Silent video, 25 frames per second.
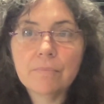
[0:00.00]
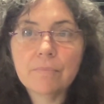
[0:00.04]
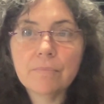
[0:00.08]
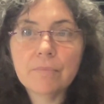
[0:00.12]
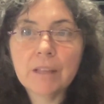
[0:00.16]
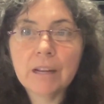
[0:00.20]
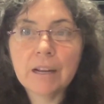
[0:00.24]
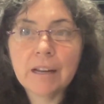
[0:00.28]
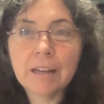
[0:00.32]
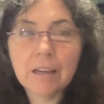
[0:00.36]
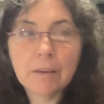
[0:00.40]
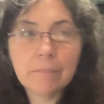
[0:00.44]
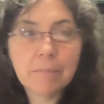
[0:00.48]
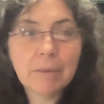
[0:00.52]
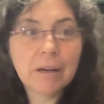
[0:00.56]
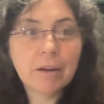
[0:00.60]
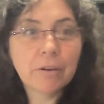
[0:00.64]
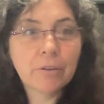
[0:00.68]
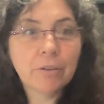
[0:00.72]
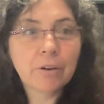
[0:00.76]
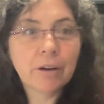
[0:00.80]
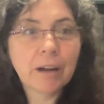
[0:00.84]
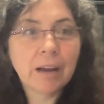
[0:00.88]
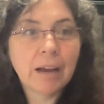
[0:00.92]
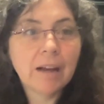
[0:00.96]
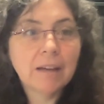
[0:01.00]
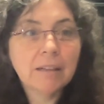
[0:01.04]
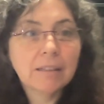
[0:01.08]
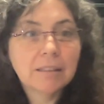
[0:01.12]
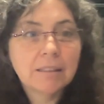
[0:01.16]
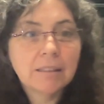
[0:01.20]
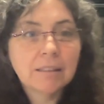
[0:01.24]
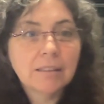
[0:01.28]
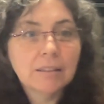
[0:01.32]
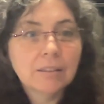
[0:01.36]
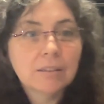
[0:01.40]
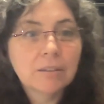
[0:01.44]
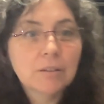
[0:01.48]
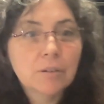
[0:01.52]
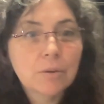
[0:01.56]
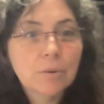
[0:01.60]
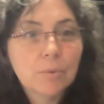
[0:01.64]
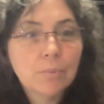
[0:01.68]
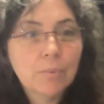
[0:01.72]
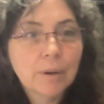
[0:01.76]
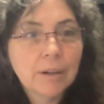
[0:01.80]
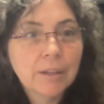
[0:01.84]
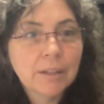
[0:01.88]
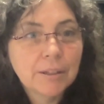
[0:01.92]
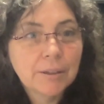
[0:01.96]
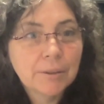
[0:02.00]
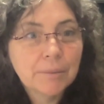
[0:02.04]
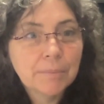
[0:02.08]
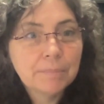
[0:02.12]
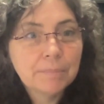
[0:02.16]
than I am how they're acting, right?